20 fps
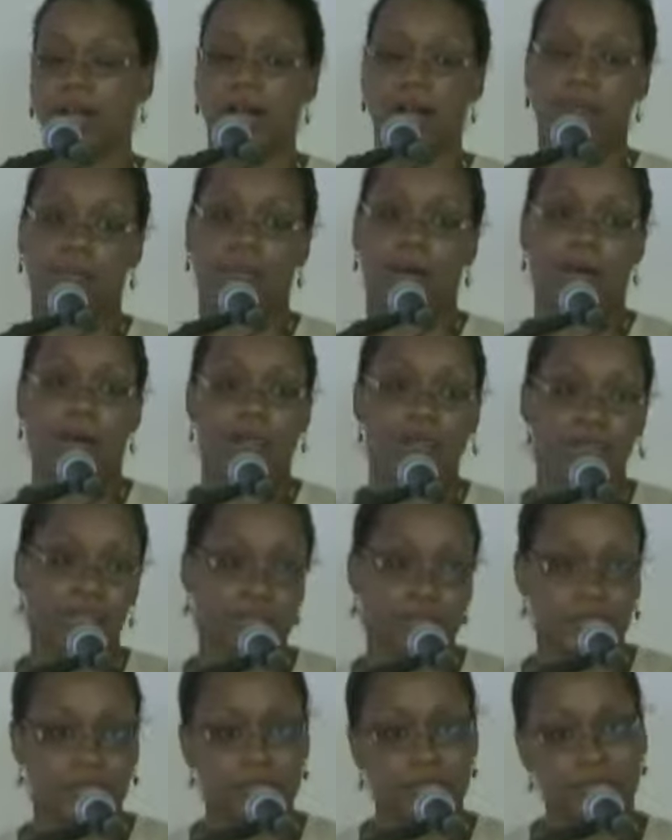
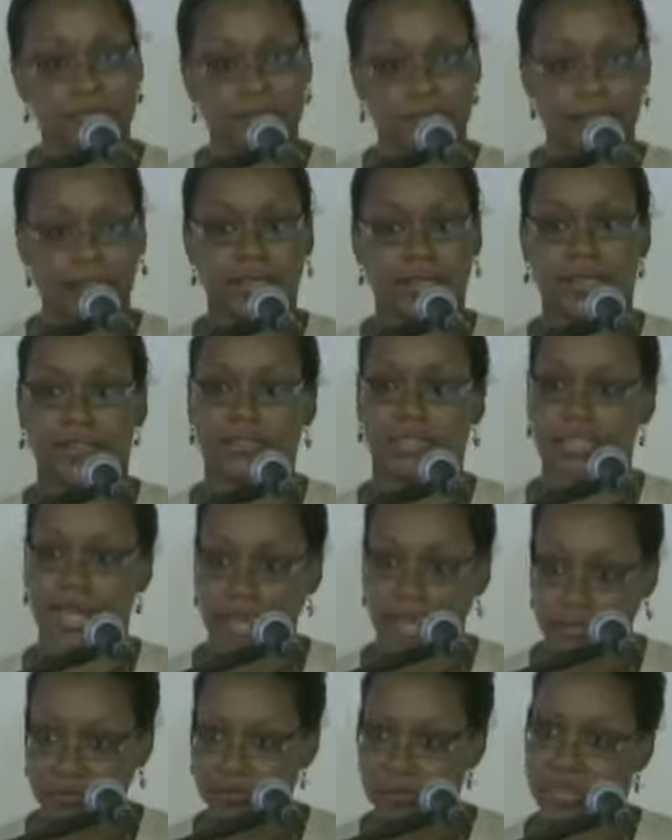obviously, as I said, she
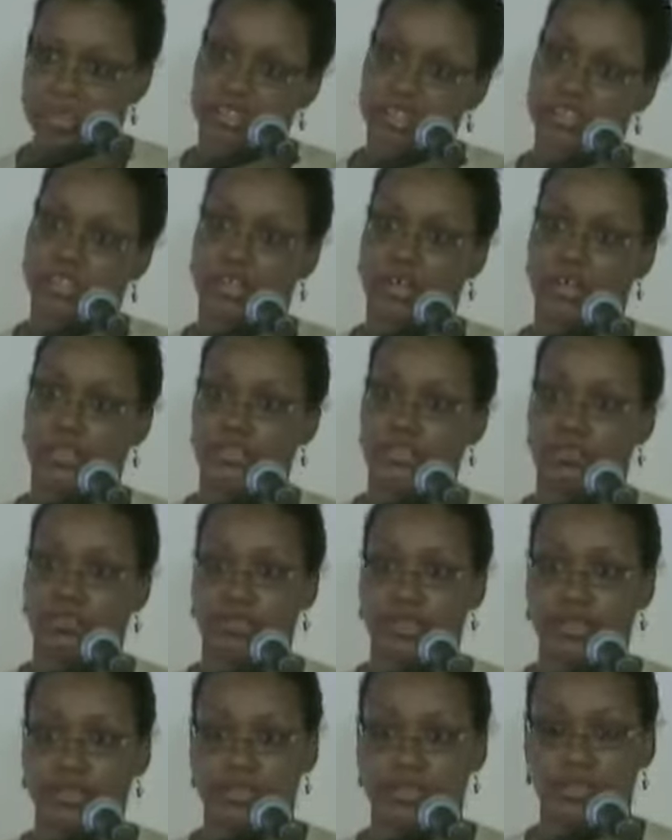had religious
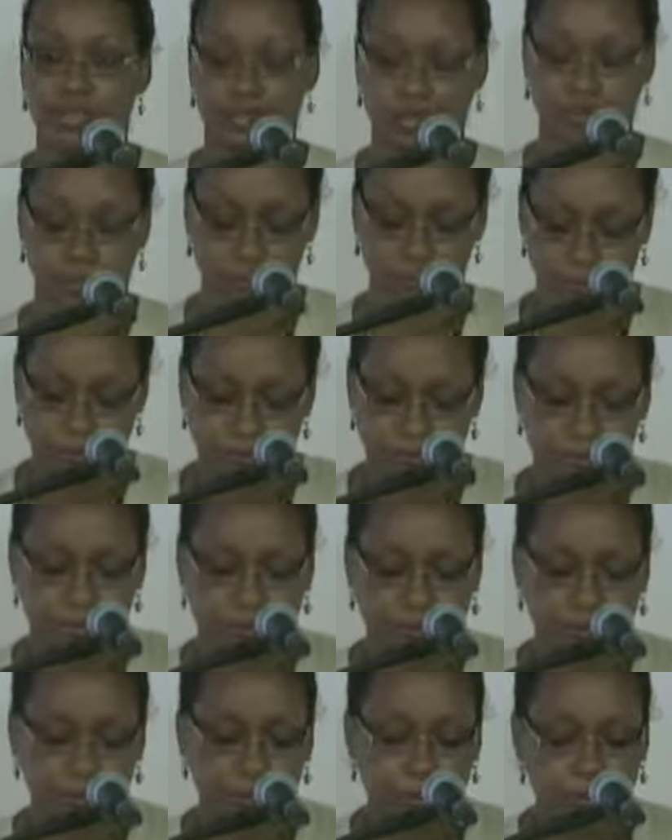constraints. So
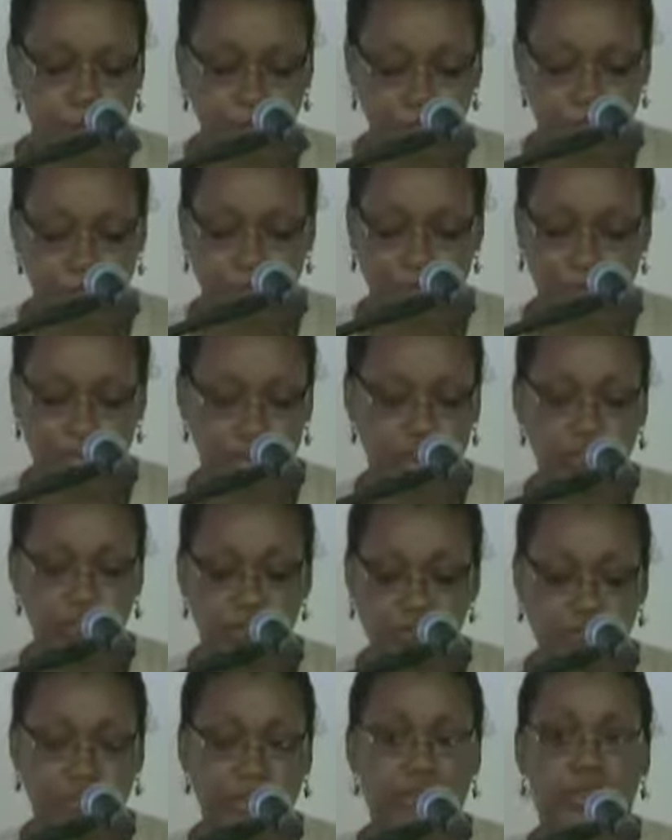for the most part, she
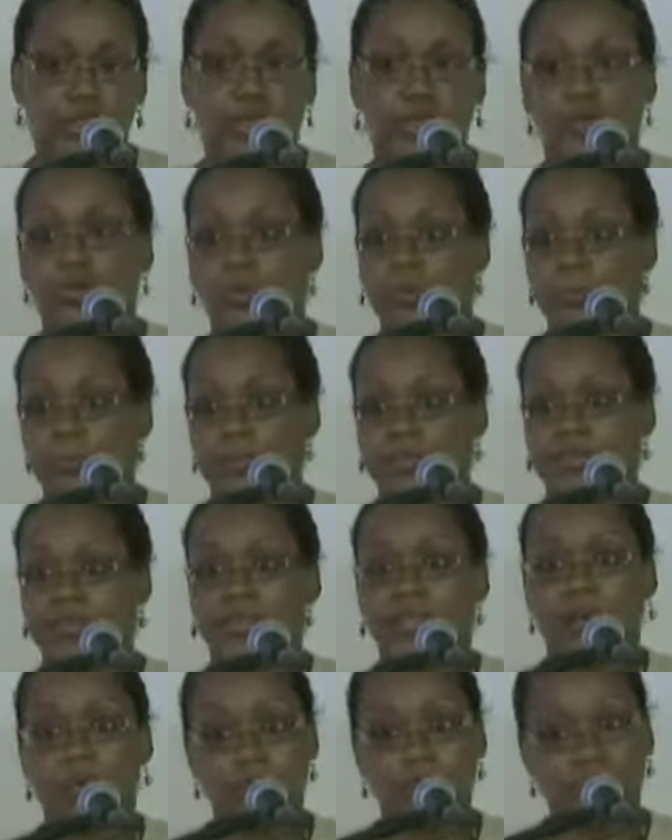was really the only
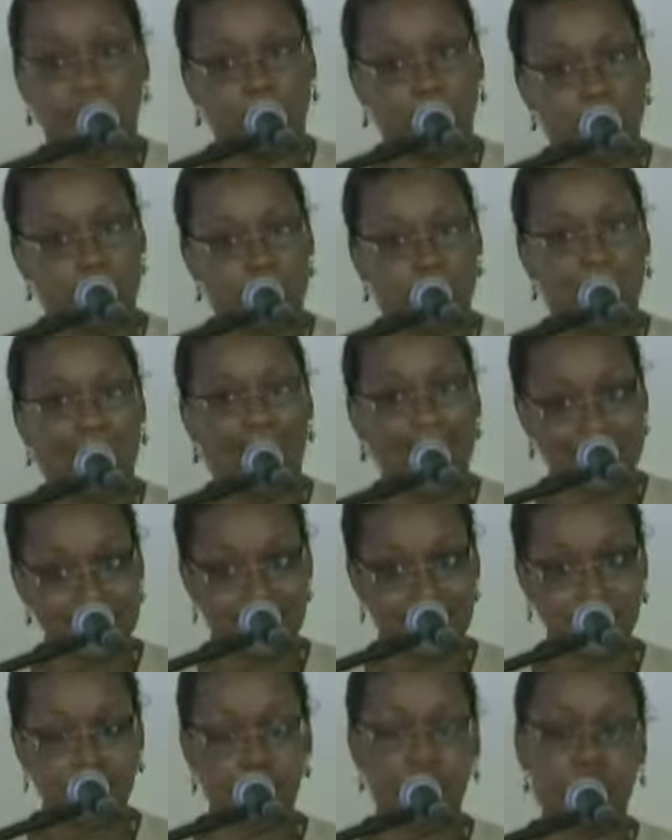person that would have used
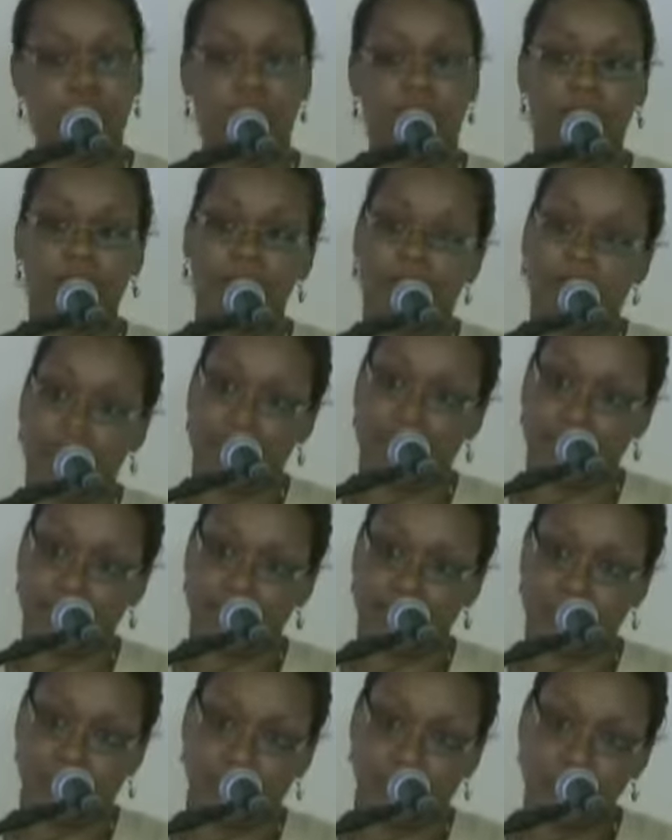exclusively the
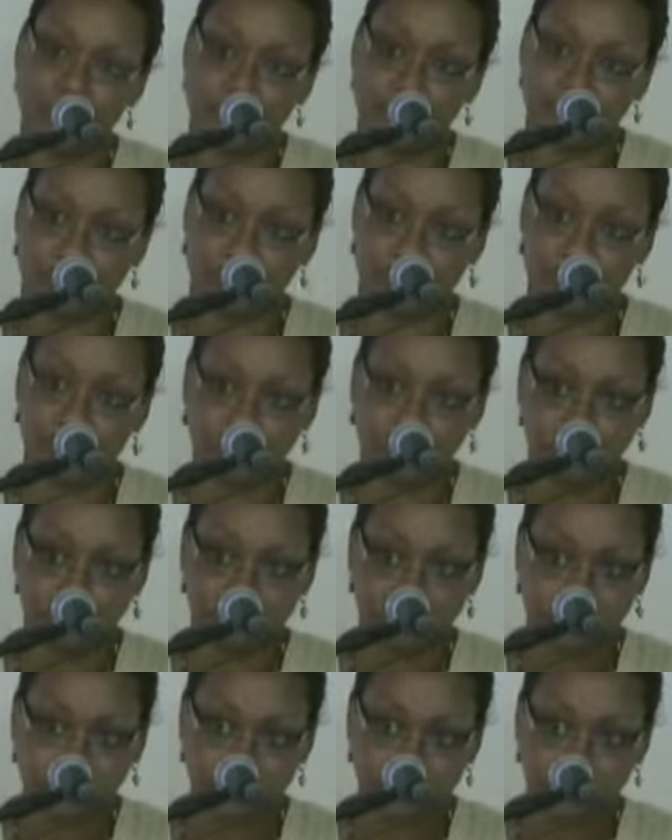lecture feature.
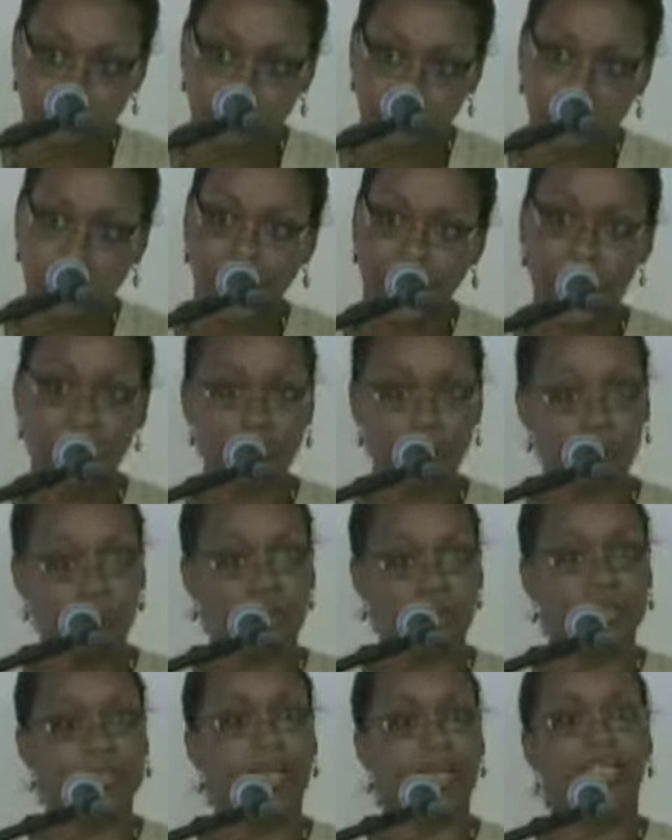
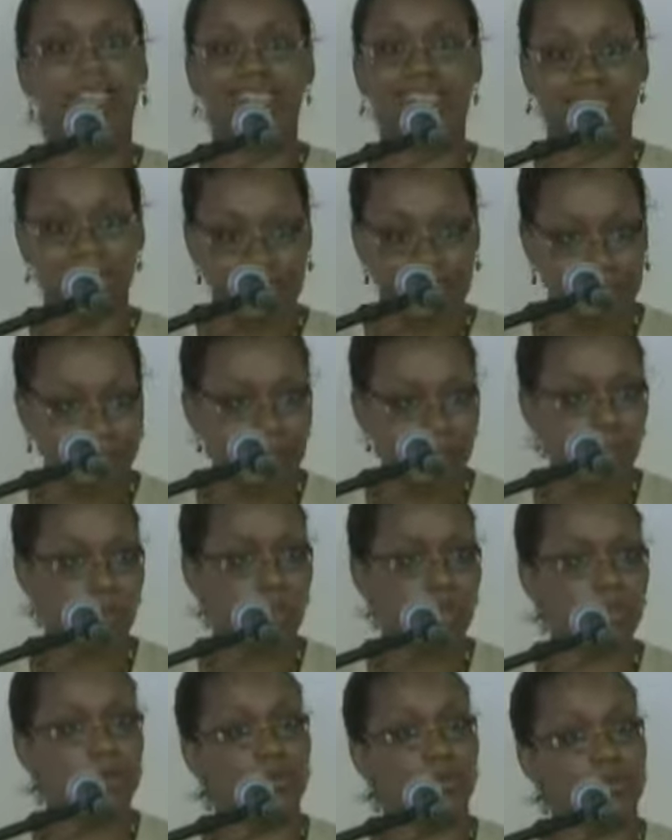Everybody else signed in
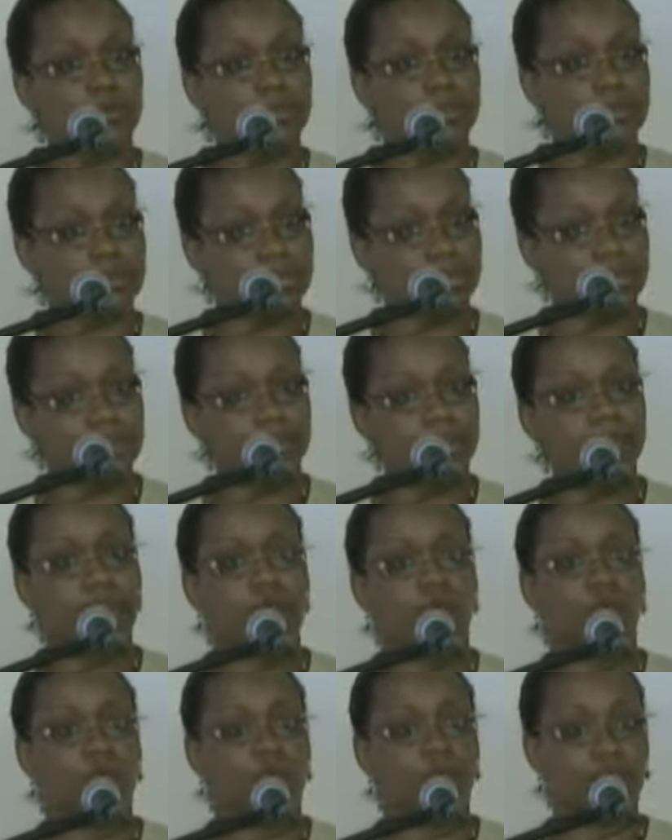when they were to sign in
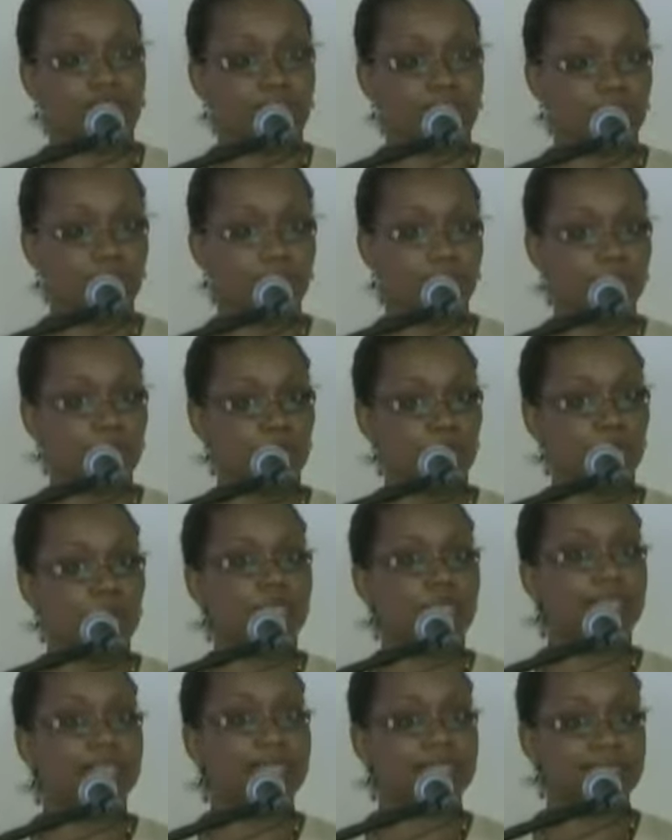and would have just been
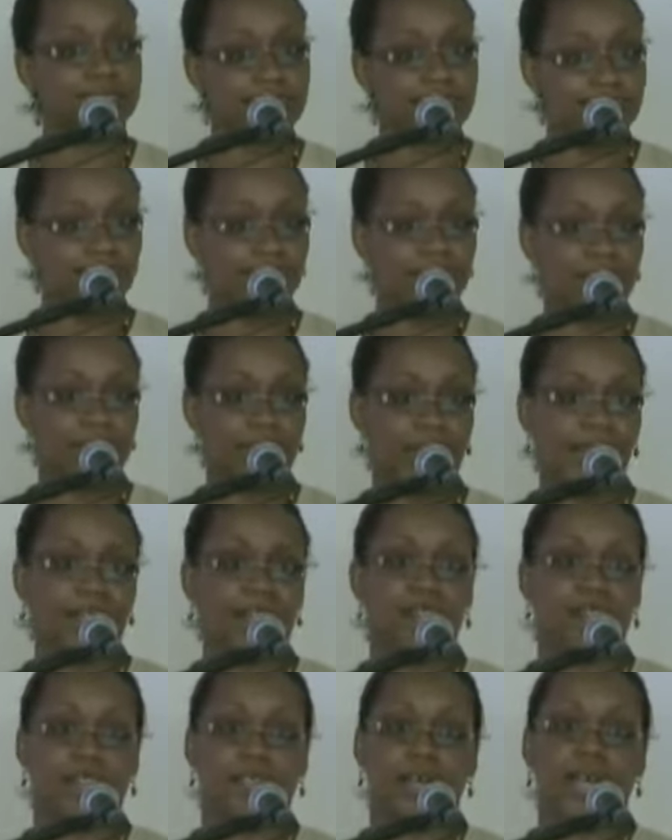using the saved
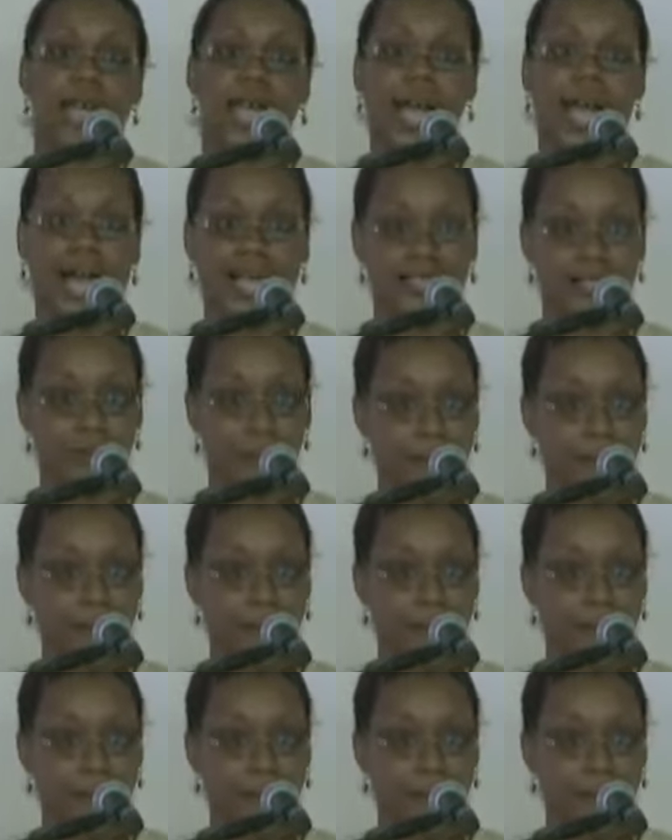lecture as a